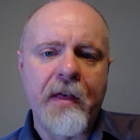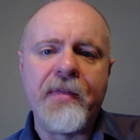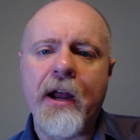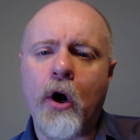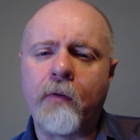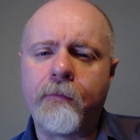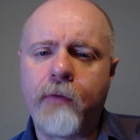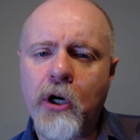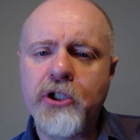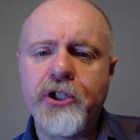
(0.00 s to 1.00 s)
that our
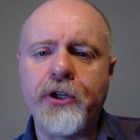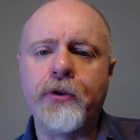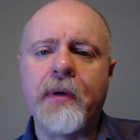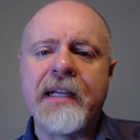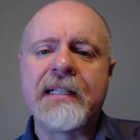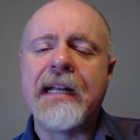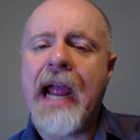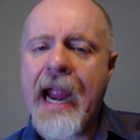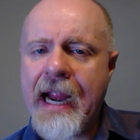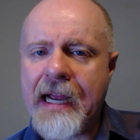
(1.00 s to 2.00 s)
virtue is
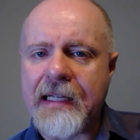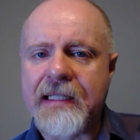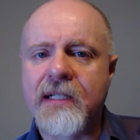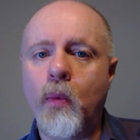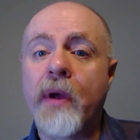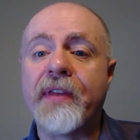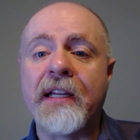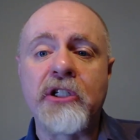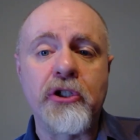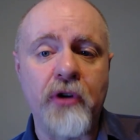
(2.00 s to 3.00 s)
enhanced with
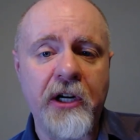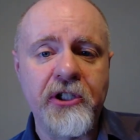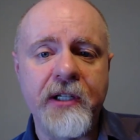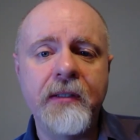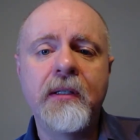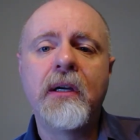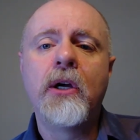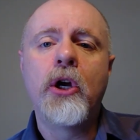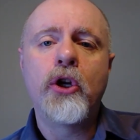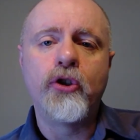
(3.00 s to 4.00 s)
instruction,
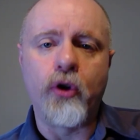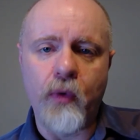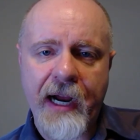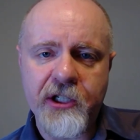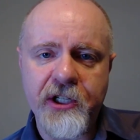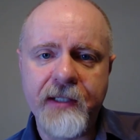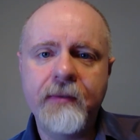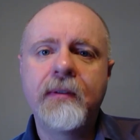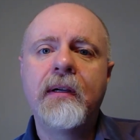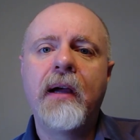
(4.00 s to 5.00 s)

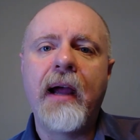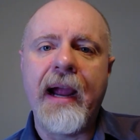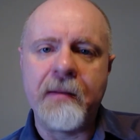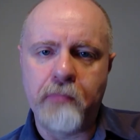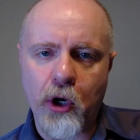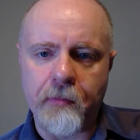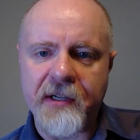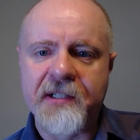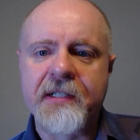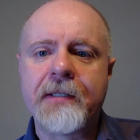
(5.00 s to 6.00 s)
direction, and
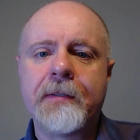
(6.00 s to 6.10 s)
purpose.